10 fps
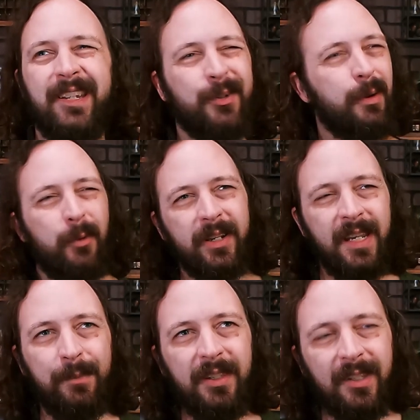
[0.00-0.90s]
Do I want
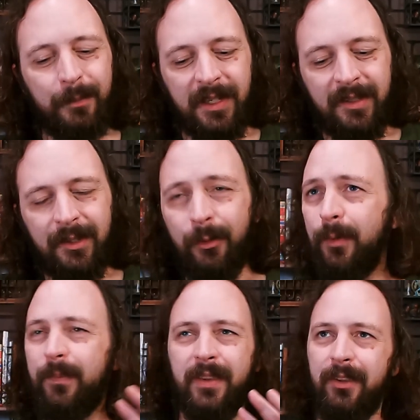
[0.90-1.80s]
nameless NPC
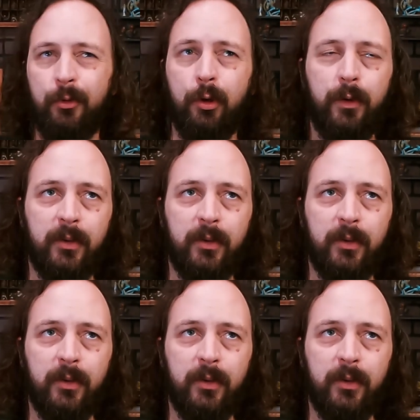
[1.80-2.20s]
crew? The crew is